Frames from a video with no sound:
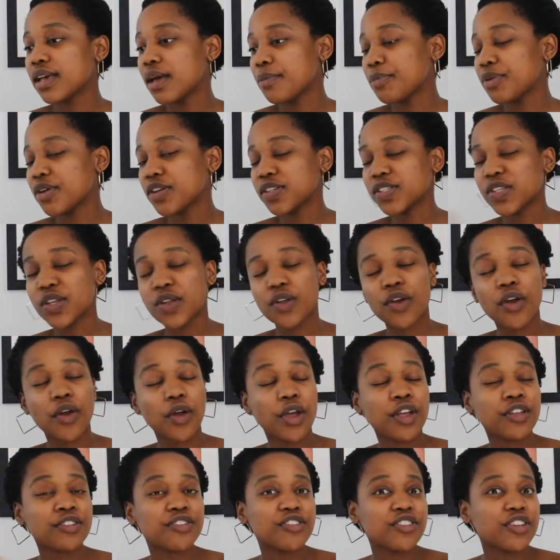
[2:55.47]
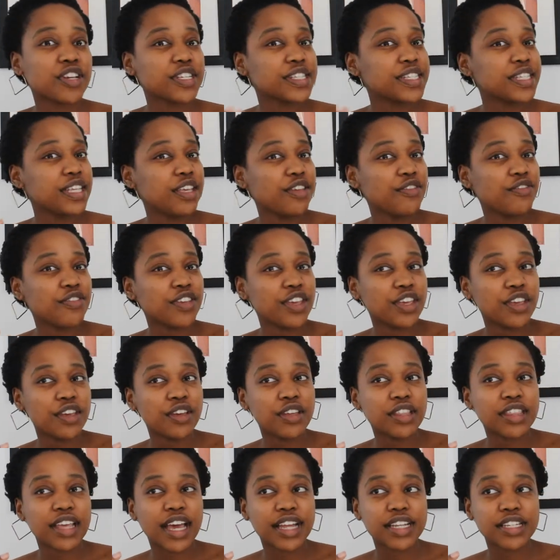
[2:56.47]
person going through your
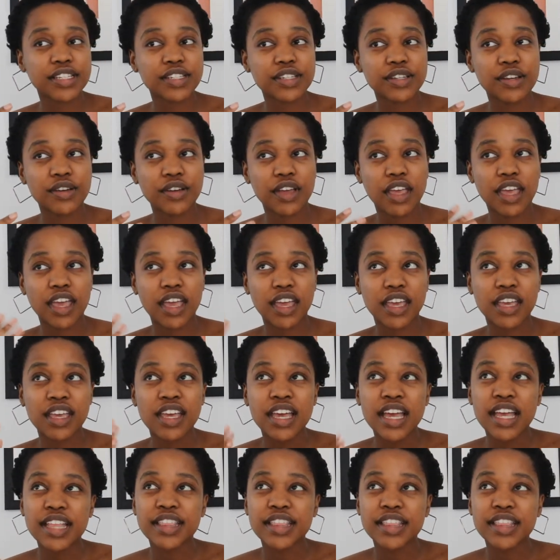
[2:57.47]
CV that, okay,